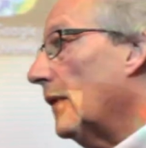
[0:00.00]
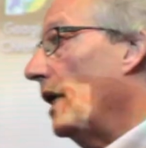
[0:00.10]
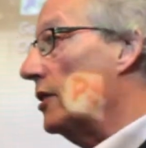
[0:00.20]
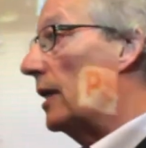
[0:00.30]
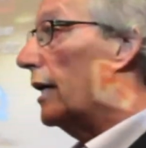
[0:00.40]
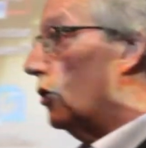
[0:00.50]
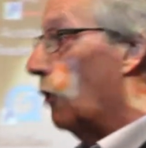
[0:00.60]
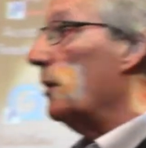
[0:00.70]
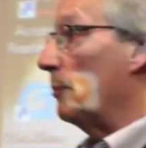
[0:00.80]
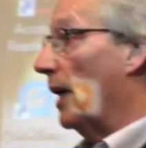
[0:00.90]
is an
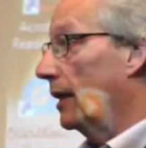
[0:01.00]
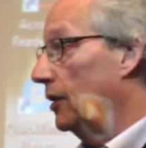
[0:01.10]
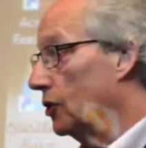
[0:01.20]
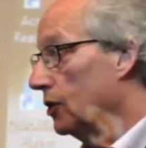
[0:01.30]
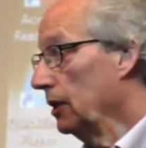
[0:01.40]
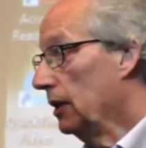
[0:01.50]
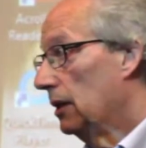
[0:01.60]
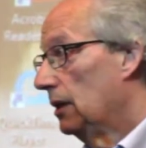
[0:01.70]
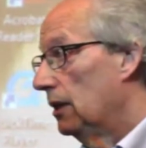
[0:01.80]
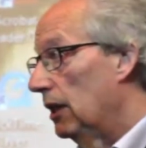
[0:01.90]
economic package
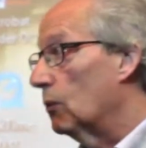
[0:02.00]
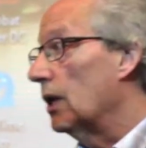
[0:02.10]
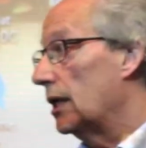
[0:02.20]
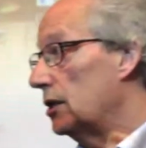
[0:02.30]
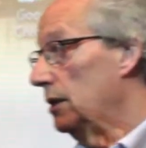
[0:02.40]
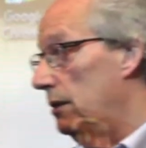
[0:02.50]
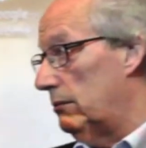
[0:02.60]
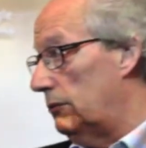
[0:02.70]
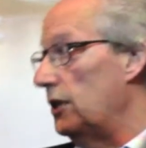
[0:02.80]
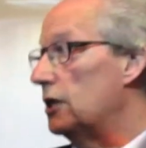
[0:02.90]
that will actually
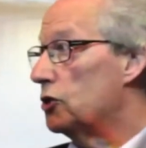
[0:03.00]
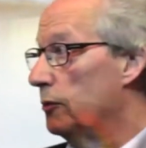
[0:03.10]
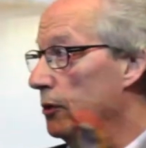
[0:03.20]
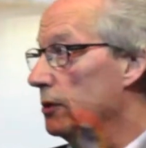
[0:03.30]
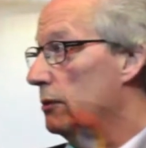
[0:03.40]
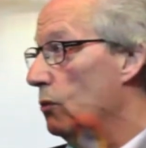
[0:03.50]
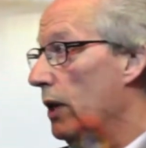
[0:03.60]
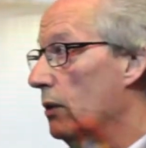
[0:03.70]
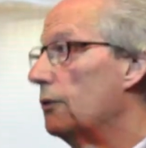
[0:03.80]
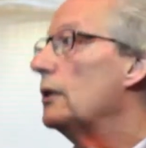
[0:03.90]
redistribute
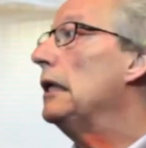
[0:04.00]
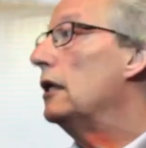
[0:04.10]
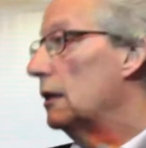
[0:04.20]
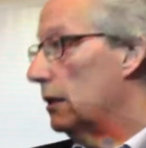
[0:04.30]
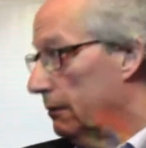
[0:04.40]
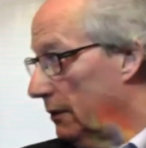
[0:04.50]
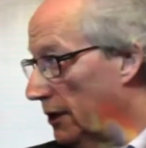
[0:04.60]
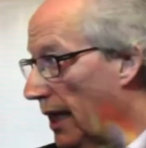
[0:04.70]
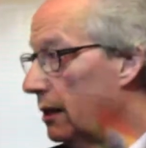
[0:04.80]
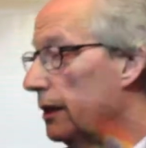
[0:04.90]
wealth,
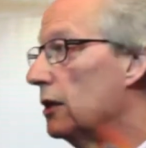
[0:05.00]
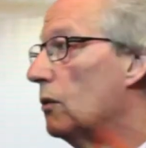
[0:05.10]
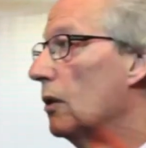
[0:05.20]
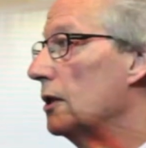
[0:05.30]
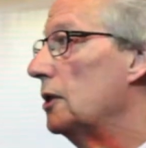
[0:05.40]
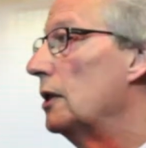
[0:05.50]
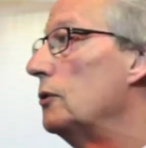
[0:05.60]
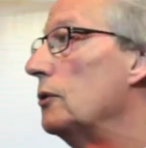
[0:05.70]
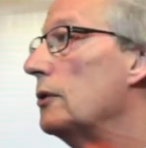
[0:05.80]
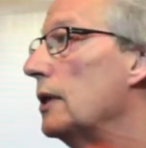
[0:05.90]
tackle inequality, and
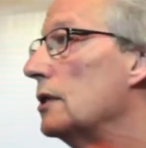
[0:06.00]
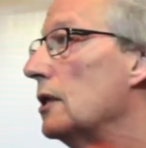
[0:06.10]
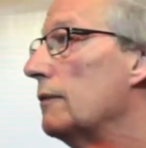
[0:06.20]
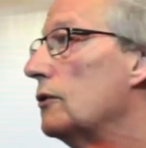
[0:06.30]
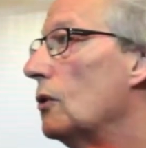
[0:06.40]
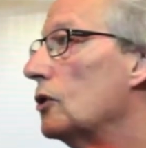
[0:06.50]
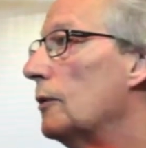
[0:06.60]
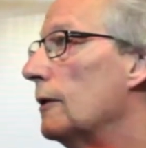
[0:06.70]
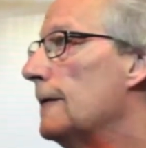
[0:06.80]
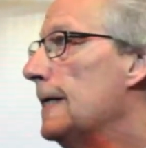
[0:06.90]
do the things that I've talked
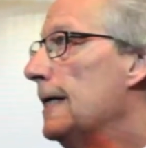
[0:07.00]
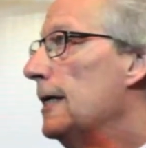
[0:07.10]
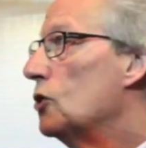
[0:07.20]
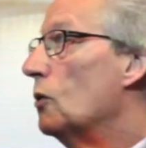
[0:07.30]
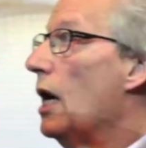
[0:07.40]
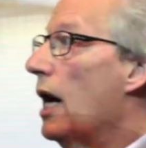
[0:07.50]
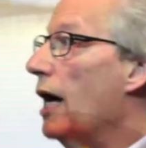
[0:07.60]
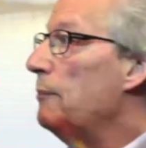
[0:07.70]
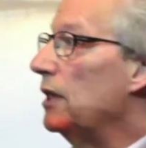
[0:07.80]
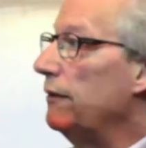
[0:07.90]
about. So I
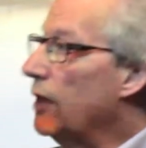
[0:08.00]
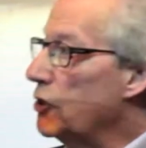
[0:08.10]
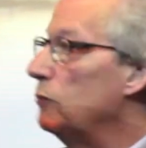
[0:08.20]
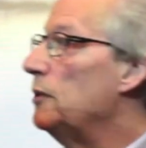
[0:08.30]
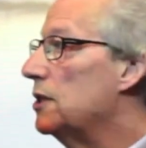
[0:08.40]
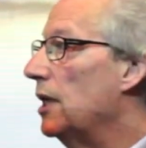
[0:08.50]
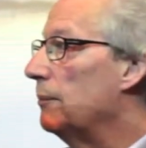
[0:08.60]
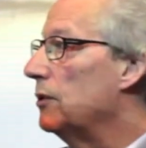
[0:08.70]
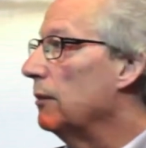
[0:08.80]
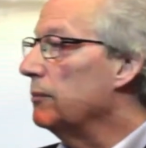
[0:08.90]
believe that should be
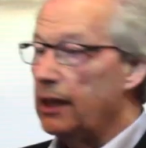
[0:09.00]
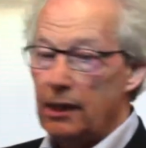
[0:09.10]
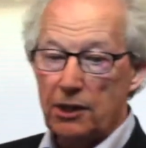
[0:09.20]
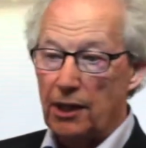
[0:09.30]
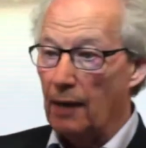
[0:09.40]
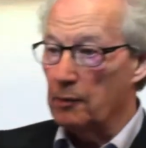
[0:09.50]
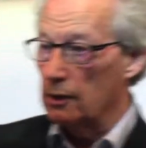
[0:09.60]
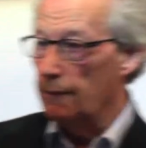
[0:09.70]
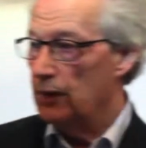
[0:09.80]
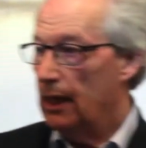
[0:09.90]
stepped up. And Keir
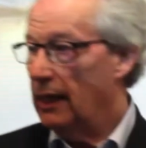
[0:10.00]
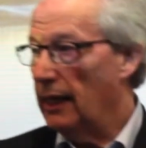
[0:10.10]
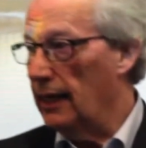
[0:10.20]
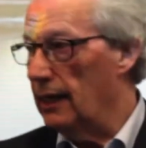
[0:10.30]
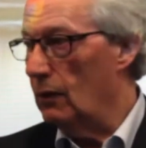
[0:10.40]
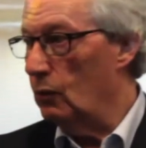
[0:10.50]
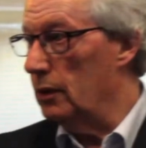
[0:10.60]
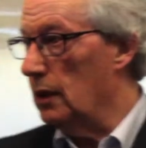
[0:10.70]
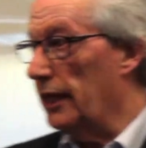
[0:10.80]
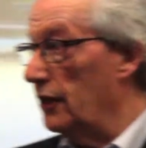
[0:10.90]
Starmer,
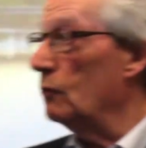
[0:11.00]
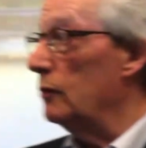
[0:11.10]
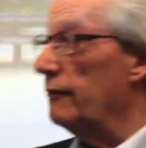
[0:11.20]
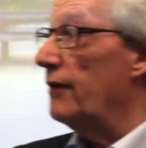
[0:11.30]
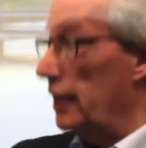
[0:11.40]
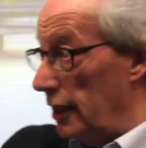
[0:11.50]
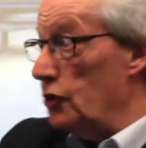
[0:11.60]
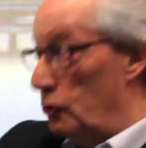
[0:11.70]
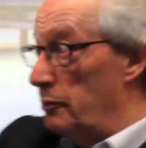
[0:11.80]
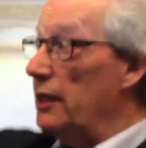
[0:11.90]
I think, would be very keen
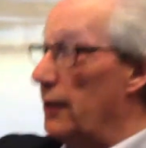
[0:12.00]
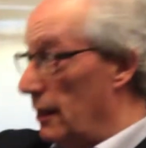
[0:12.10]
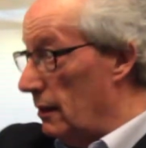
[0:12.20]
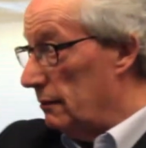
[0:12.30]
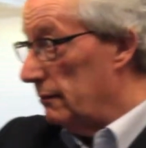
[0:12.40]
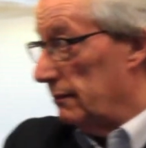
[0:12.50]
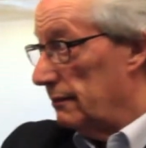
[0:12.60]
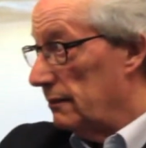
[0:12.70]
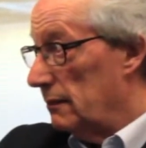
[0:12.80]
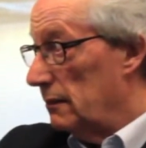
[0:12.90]
to be there.
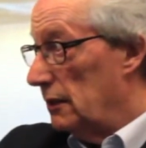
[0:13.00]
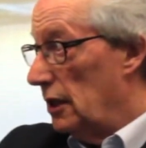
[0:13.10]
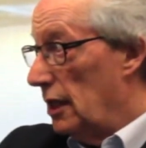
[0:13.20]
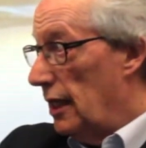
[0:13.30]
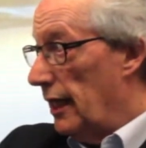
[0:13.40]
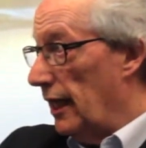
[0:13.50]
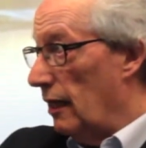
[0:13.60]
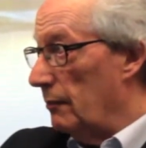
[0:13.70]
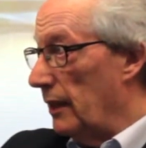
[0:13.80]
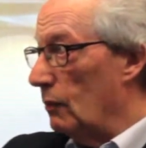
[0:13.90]

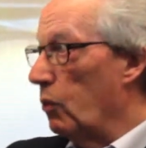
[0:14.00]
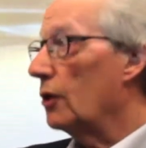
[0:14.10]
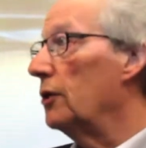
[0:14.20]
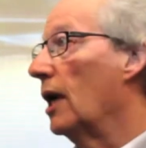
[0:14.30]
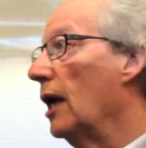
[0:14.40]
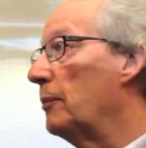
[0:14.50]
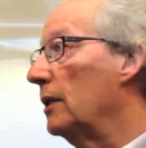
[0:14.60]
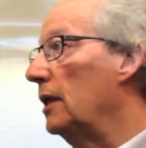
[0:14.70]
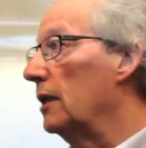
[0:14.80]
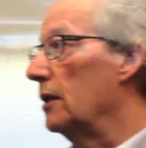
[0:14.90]
And what could
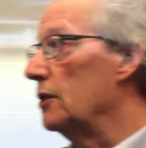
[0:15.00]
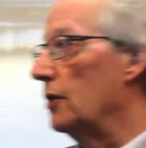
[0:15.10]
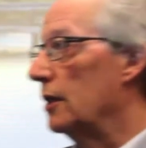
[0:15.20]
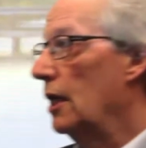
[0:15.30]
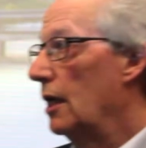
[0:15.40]
happen here is that,